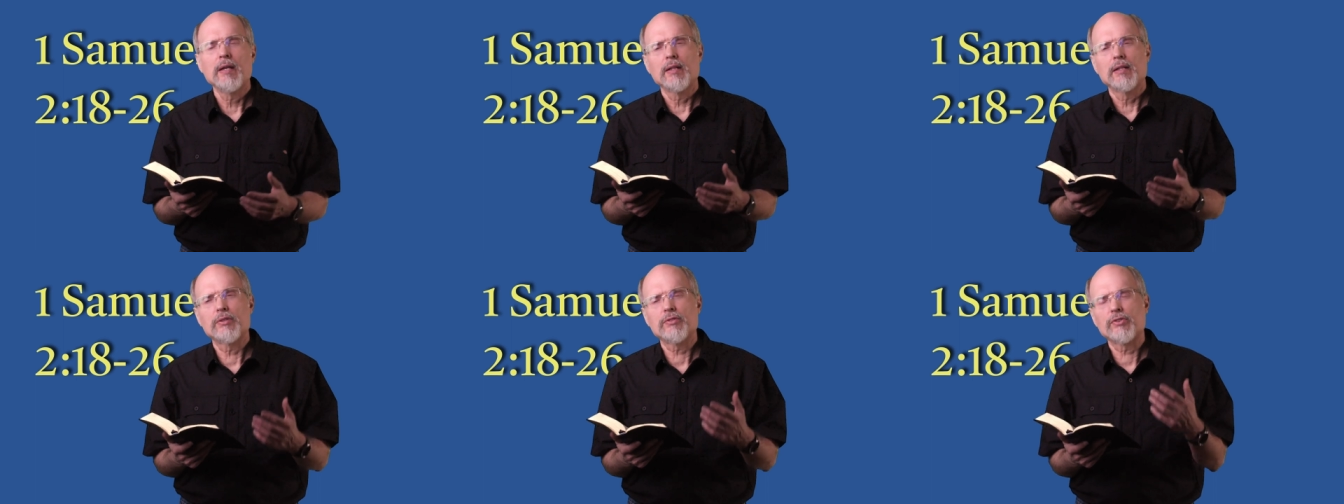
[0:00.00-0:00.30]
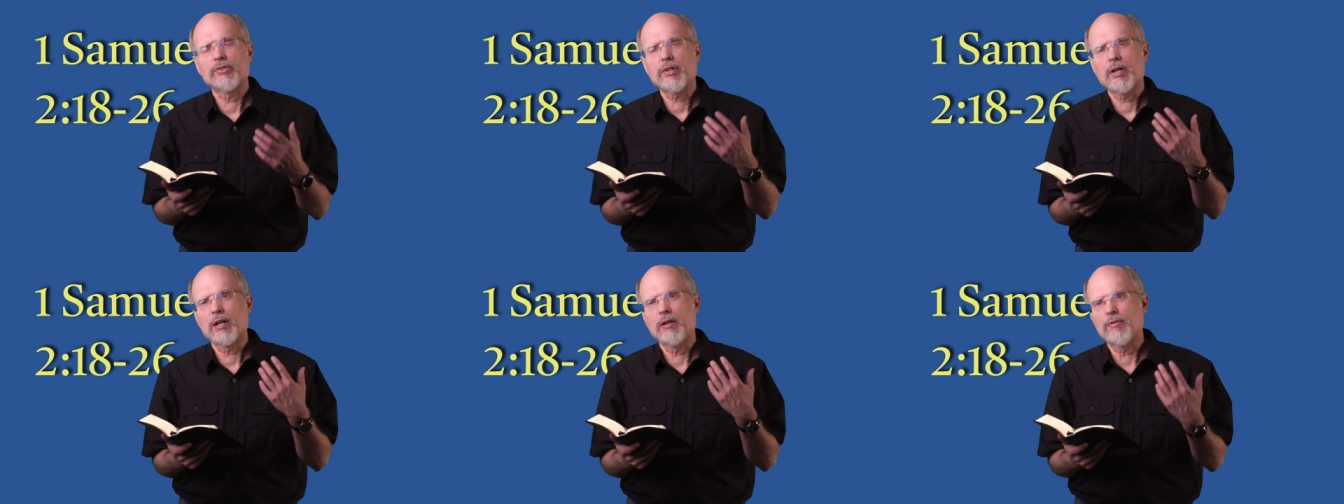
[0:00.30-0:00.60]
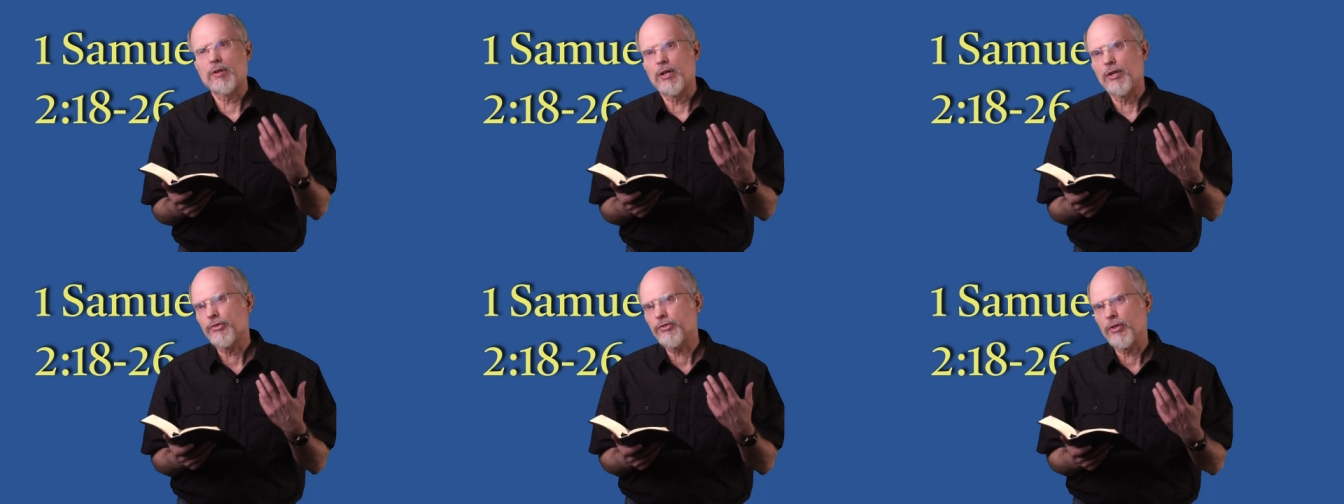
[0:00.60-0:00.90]
This is kind
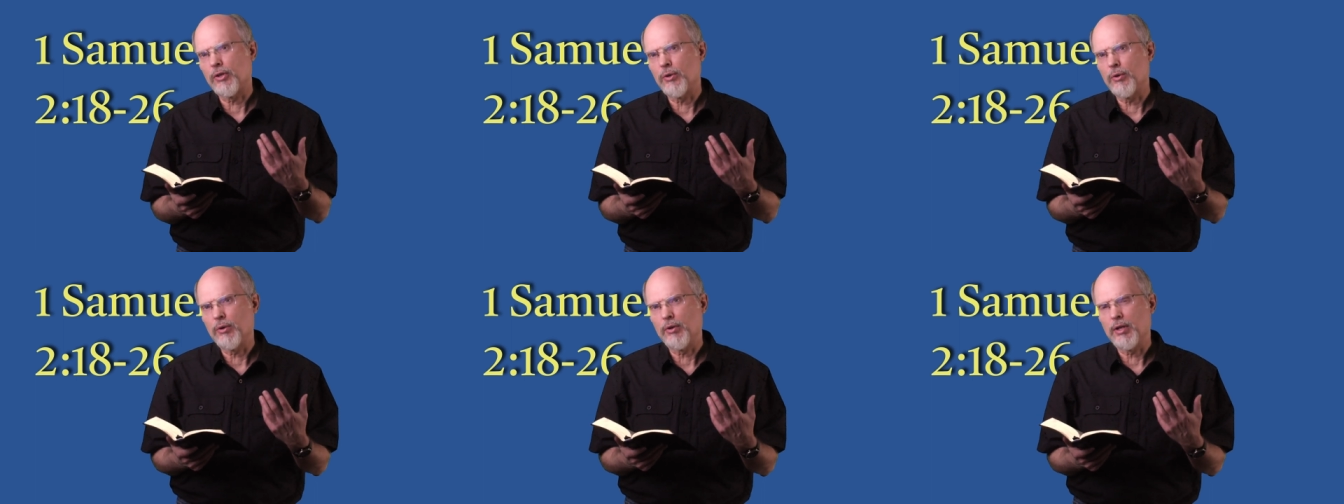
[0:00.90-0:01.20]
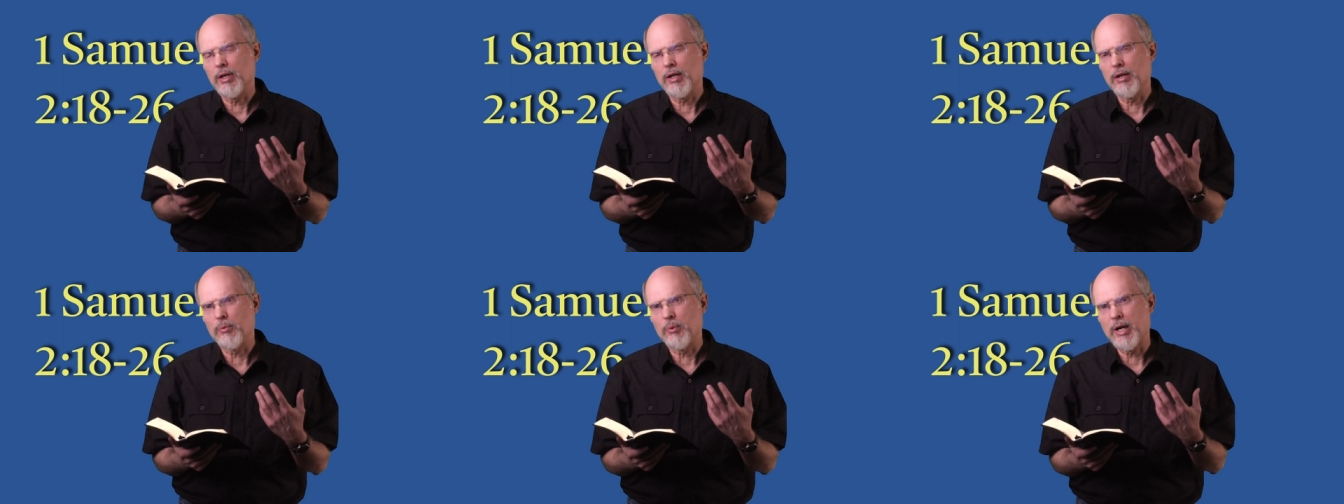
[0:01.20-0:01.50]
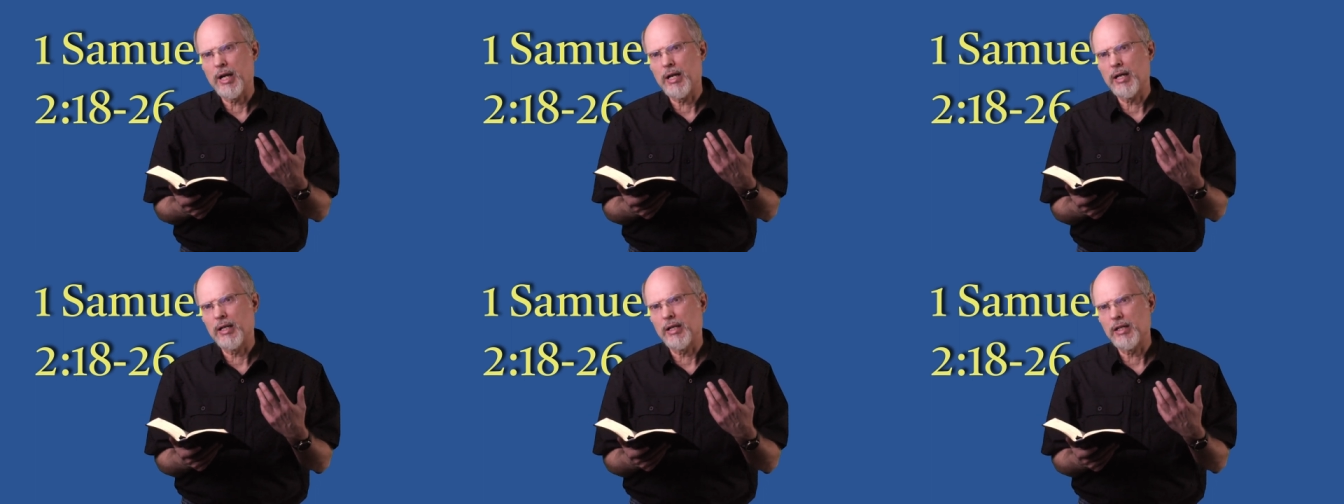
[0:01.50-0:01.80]
of also a
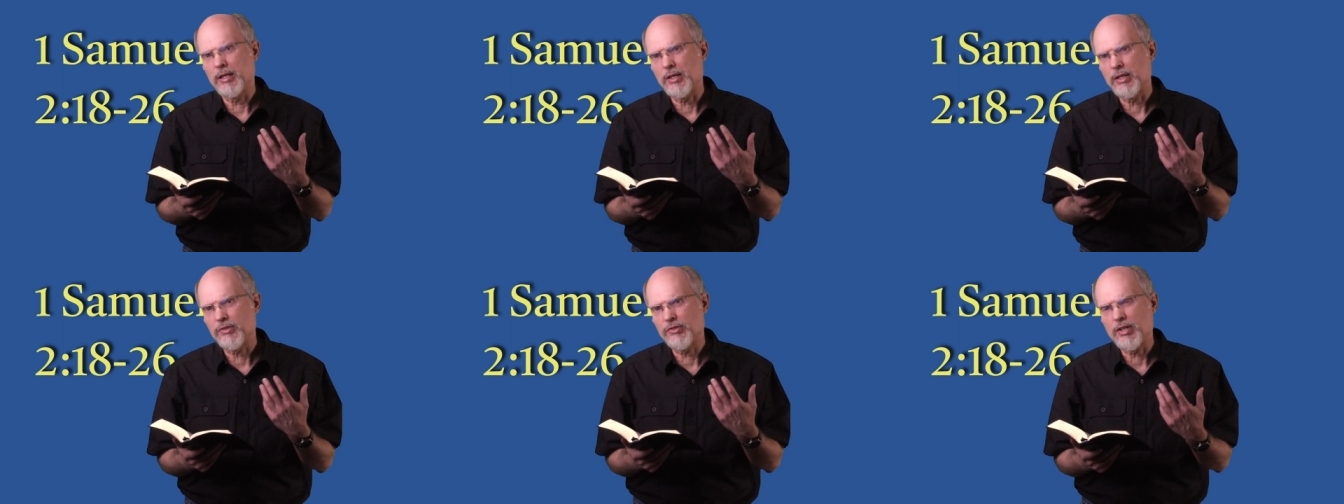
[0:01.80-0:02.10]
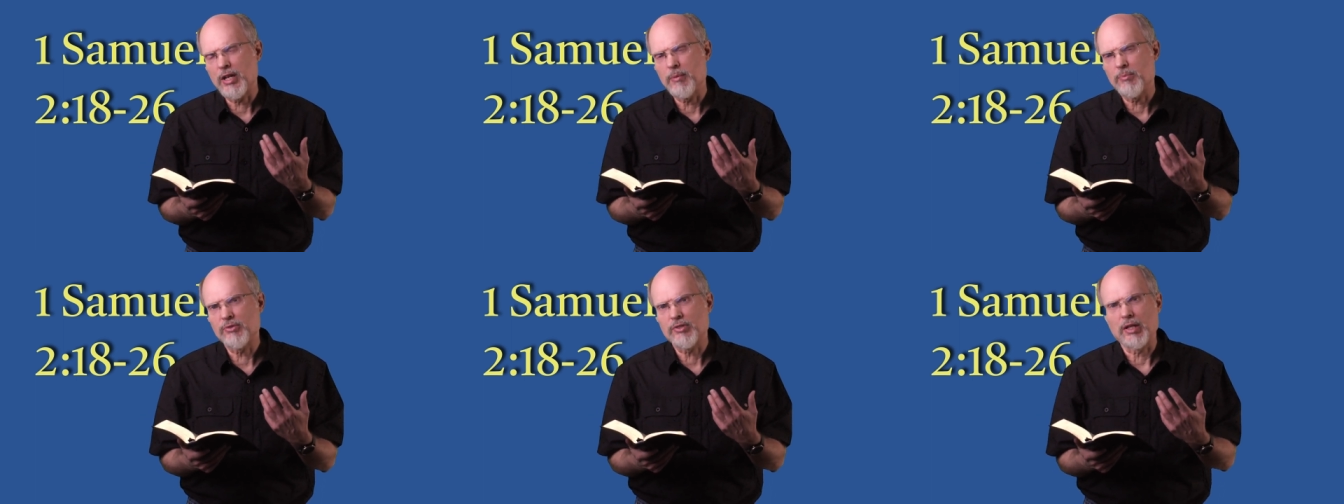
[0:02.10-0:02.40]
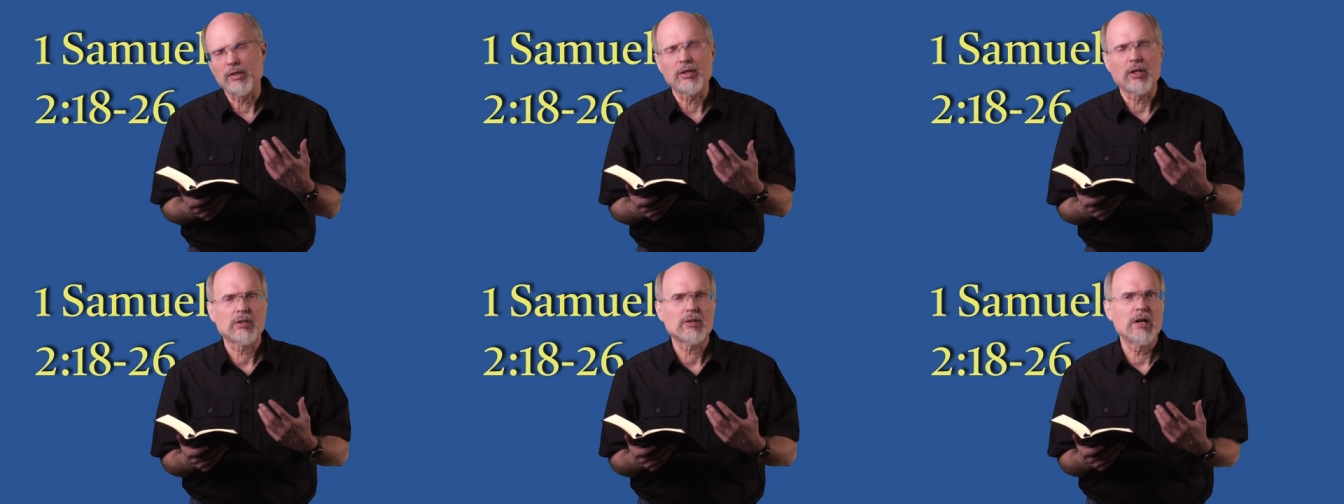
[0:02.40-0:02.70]
way it seems
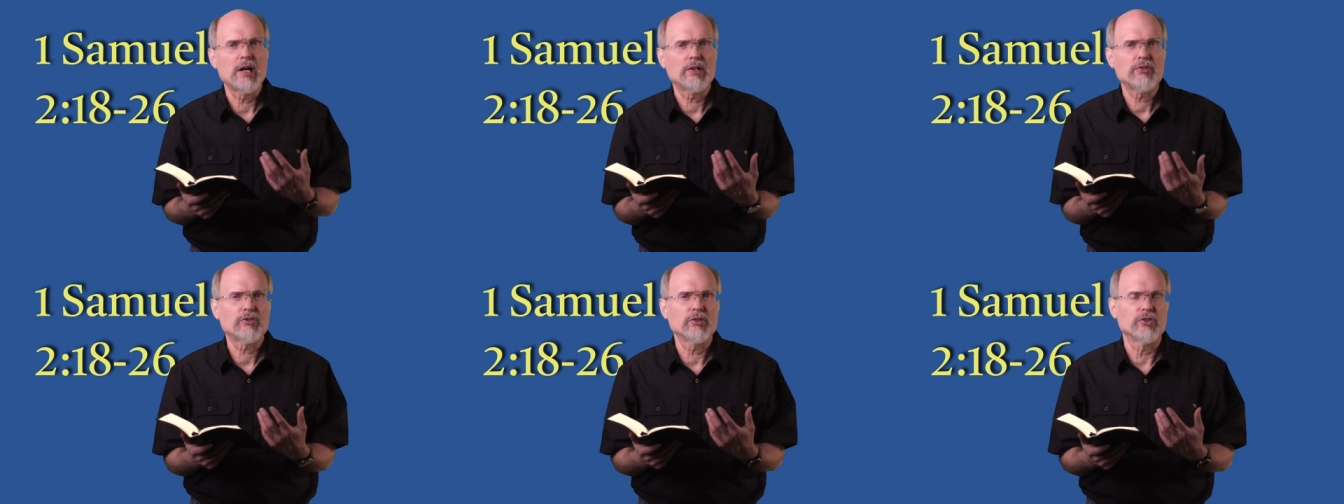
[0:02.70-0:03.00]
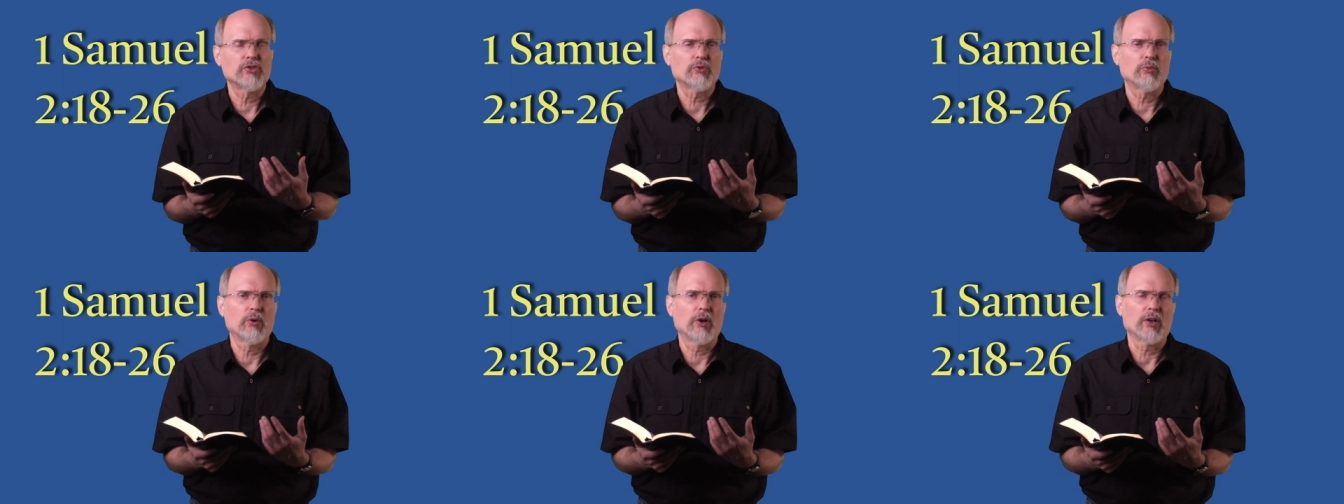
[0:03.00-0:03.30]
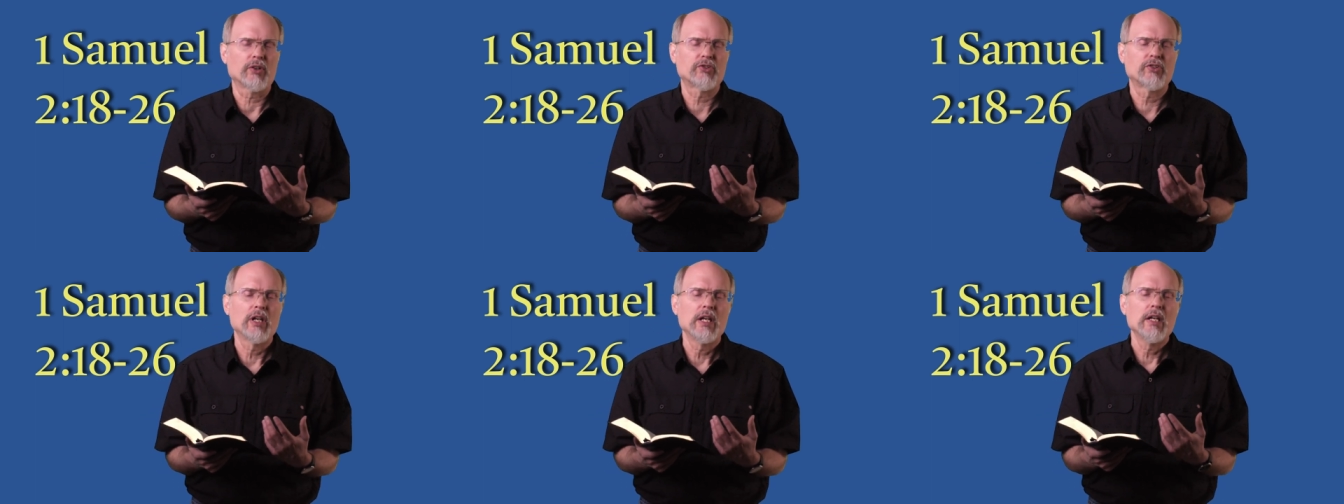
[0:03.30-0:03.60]
that the conscience
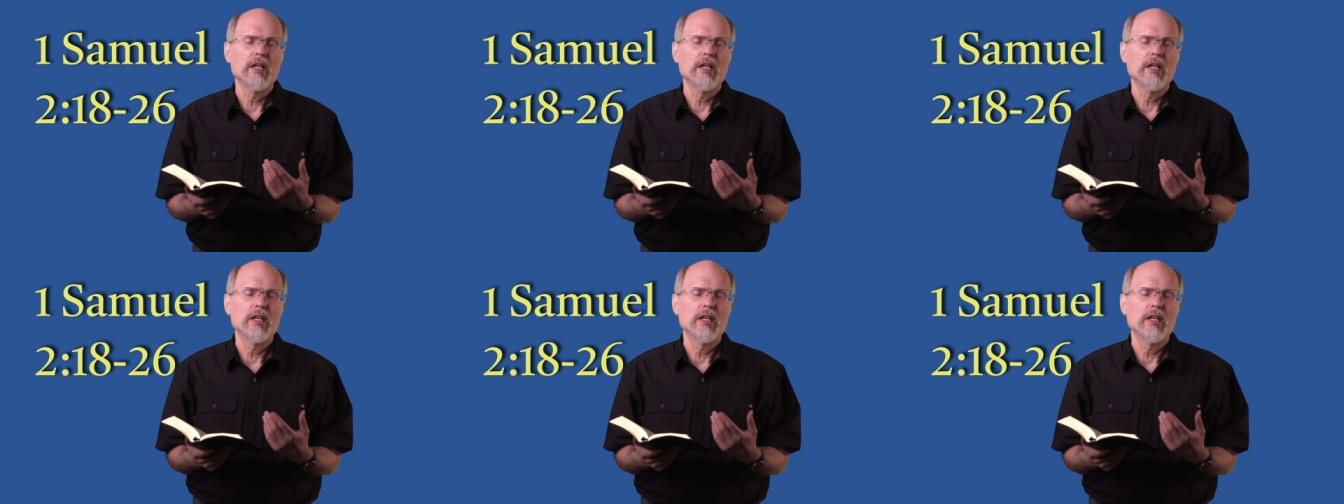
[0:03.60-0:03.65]
works.